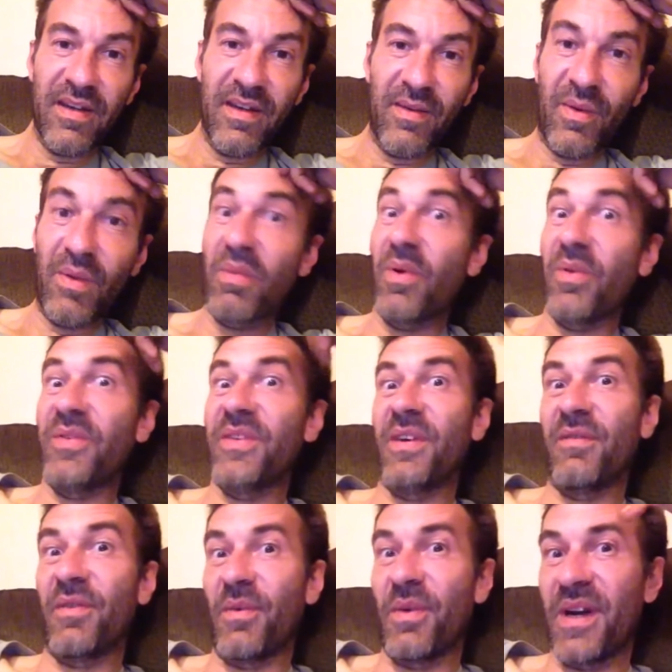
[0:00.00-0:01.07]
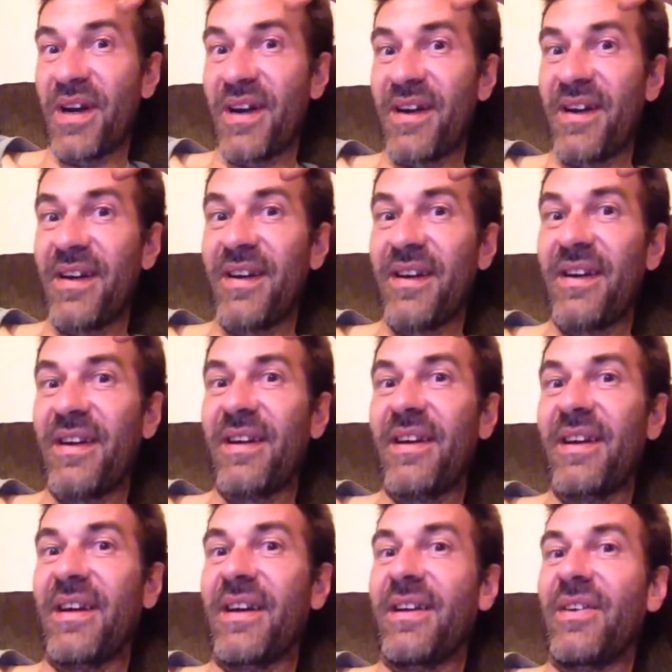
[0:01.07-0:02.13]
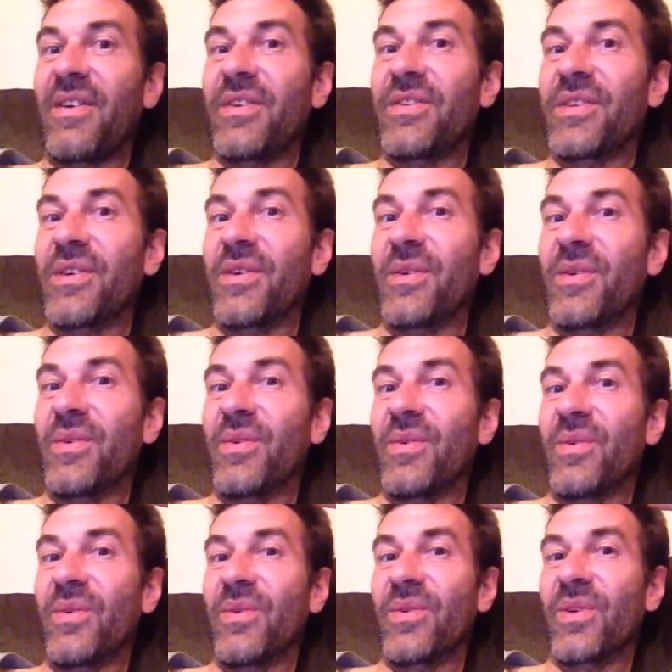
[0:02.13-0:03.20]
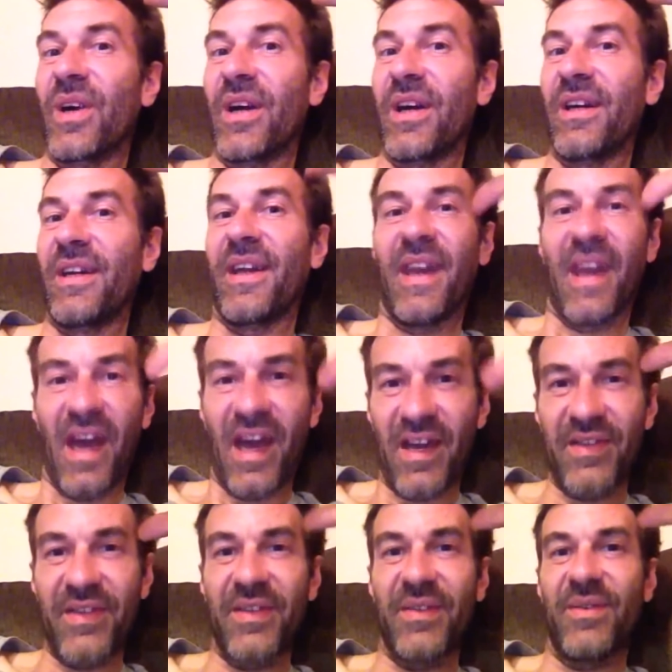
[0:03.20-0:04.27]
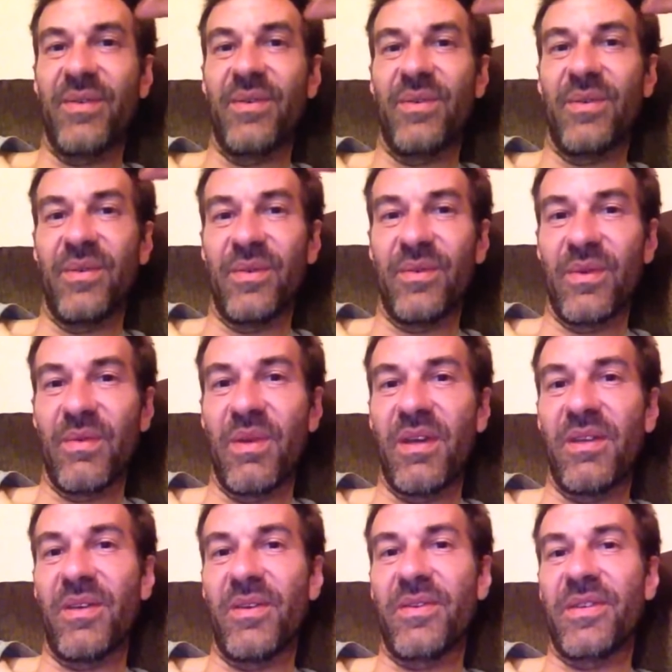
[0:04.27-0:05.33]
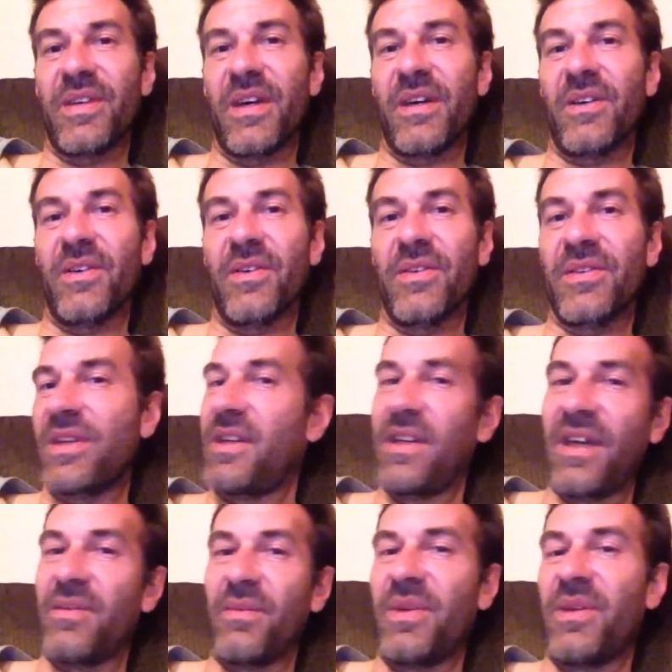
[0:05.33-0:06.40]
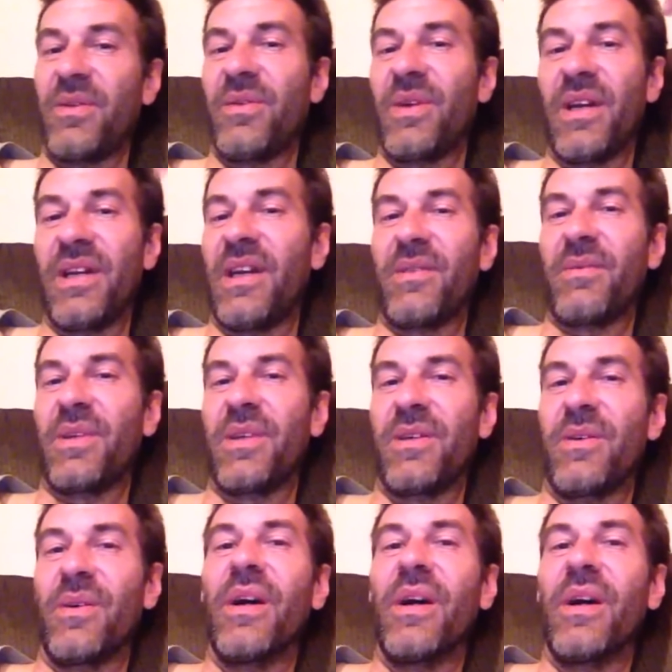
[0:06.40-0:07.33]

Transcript: and we're both self-aware and also trying not to repeat those cycles, and yet we do, and yet we do.